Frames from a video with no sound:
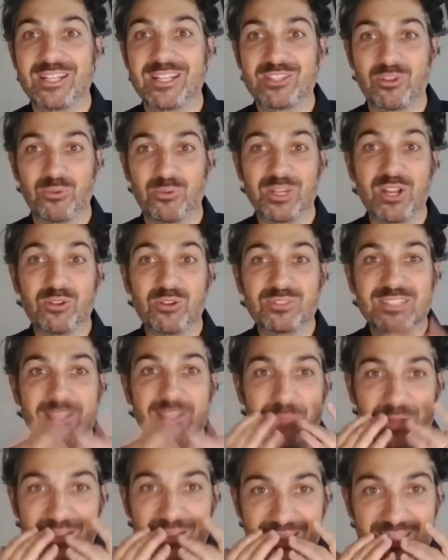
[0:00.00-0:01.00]
Mm-hmm. So we don't
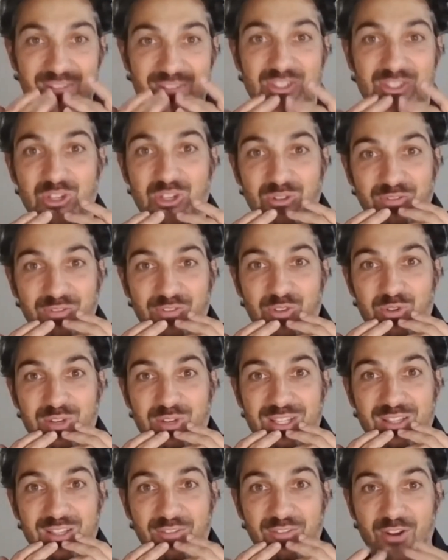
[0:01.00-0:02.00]
typically chew food
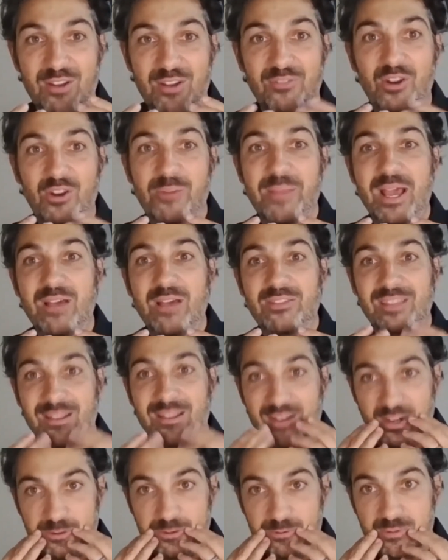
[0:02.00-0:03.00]
at the front of our mouth on
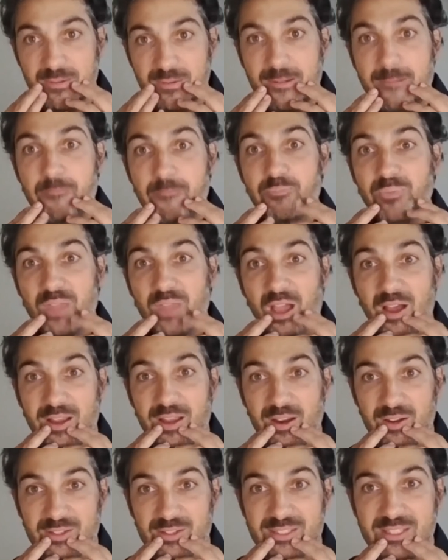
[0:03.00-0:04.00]
our on
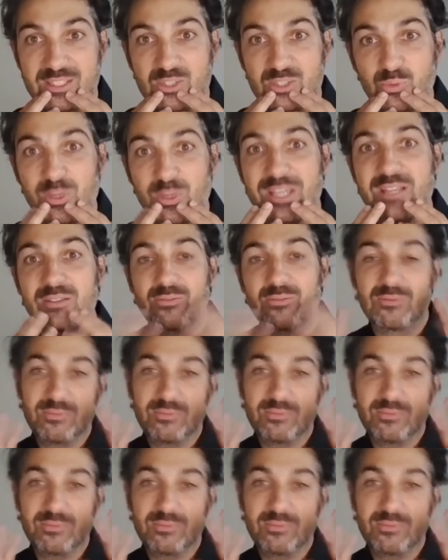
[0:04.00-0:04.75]
our suite,